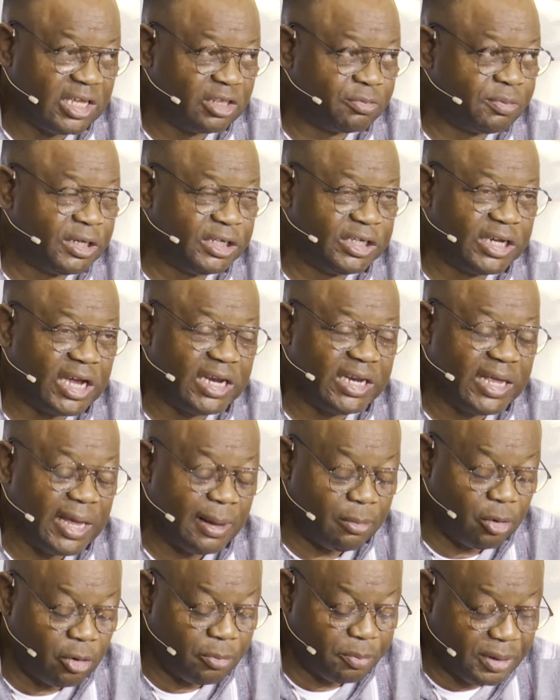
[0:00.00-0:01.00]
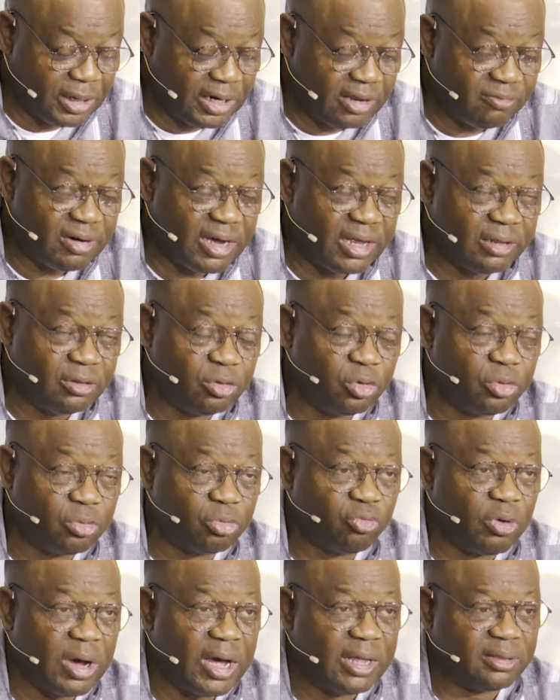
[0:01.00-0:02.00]
especially among believers,
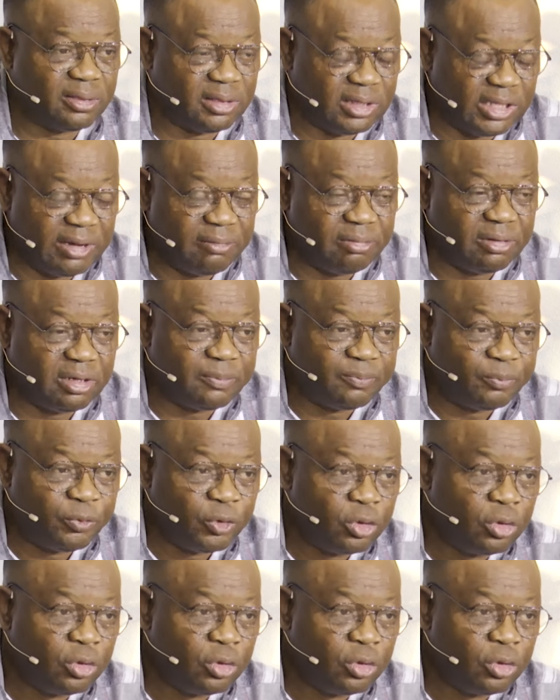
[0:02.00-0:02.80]
those who are saved,